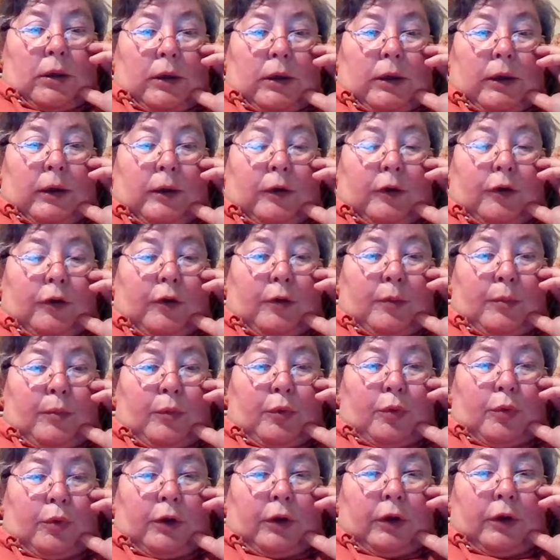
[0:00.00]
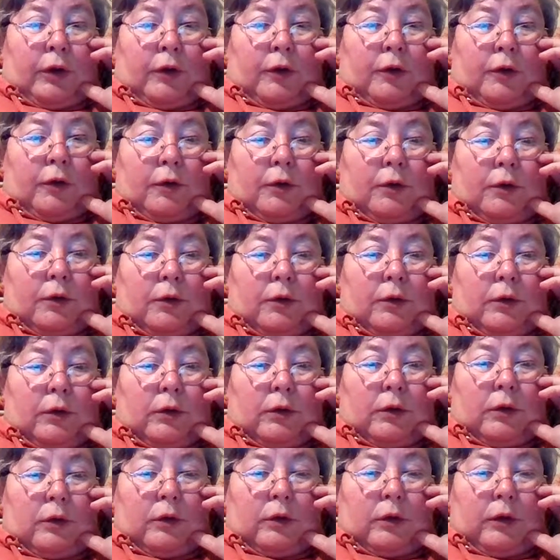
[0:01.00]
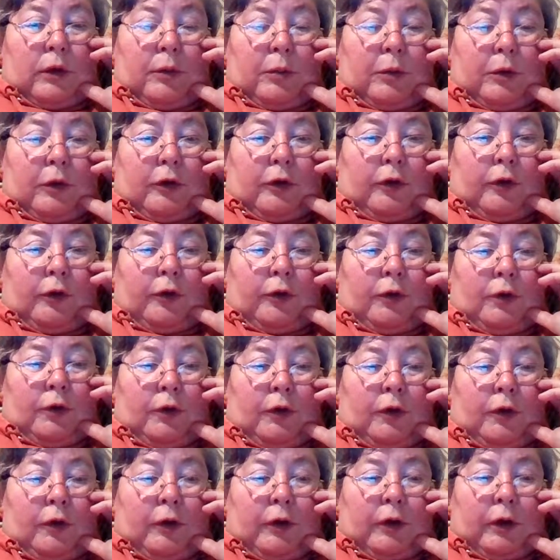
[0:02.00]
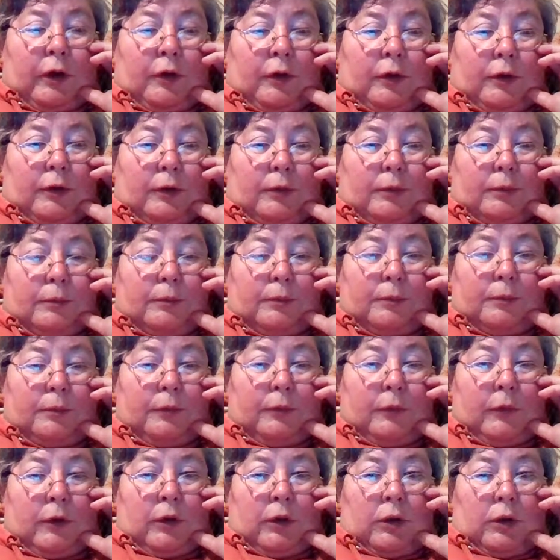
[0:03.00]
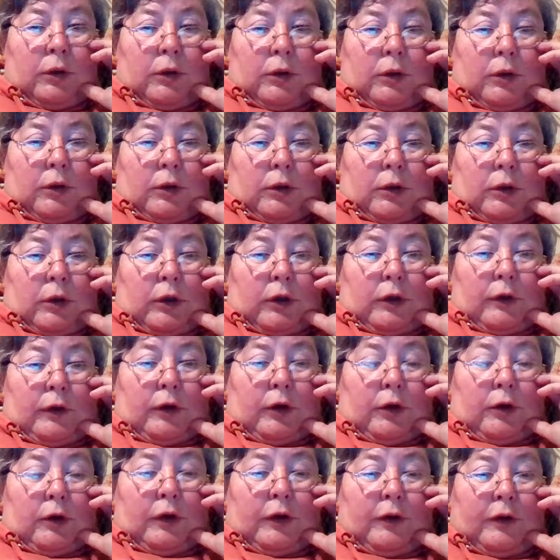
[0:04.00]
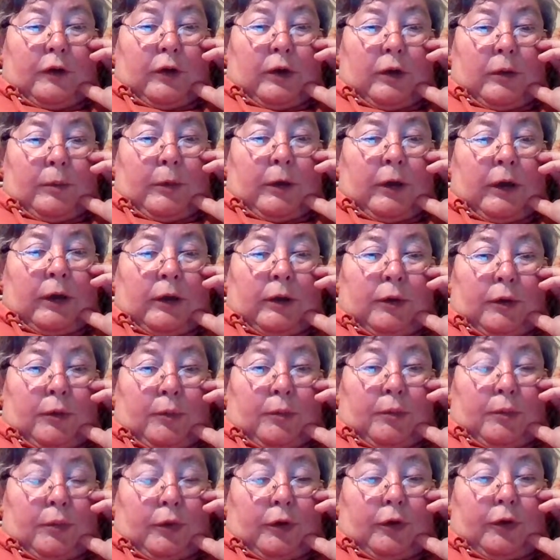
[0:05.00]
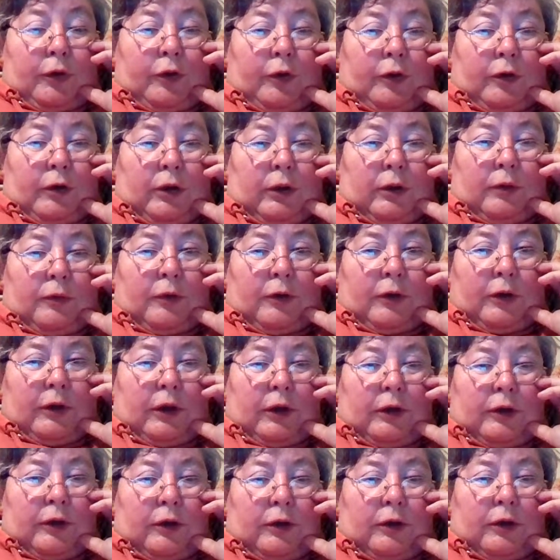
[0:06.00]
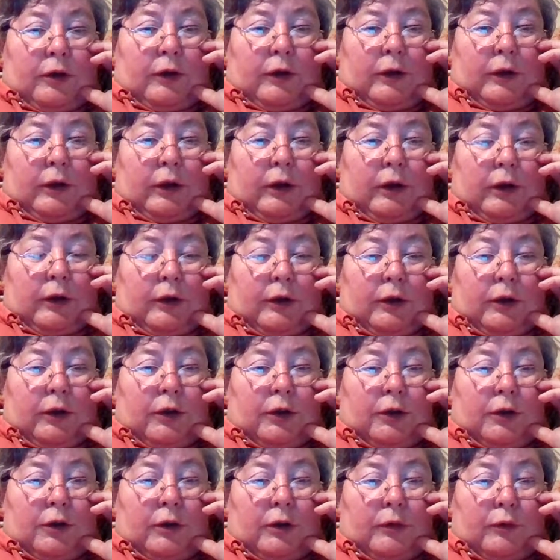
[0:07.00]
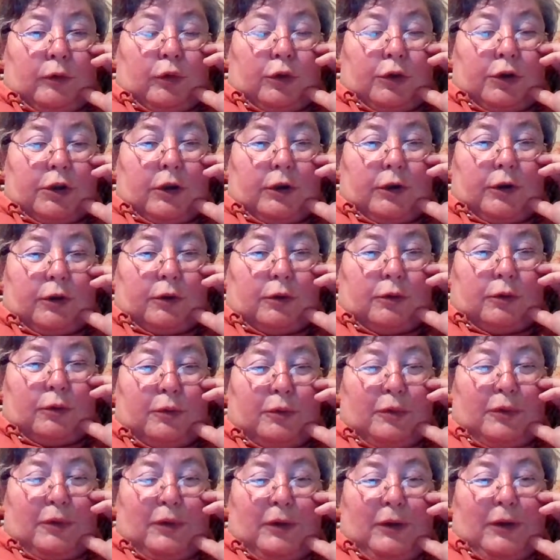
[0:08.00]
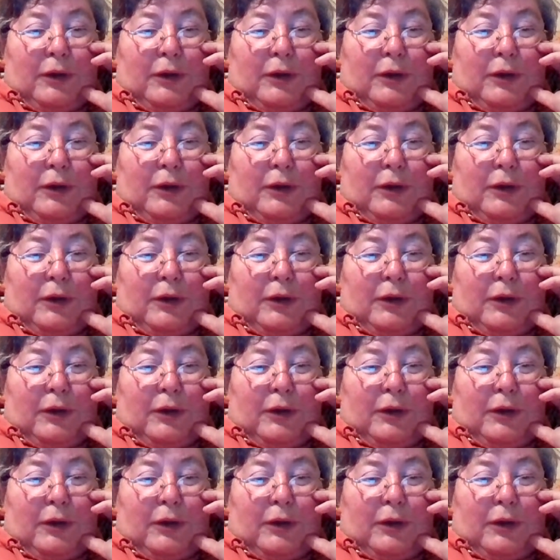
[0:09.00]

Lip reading: At some point, they went to Ceylon together, and the only time I can personally fit that into their hectic travel schedules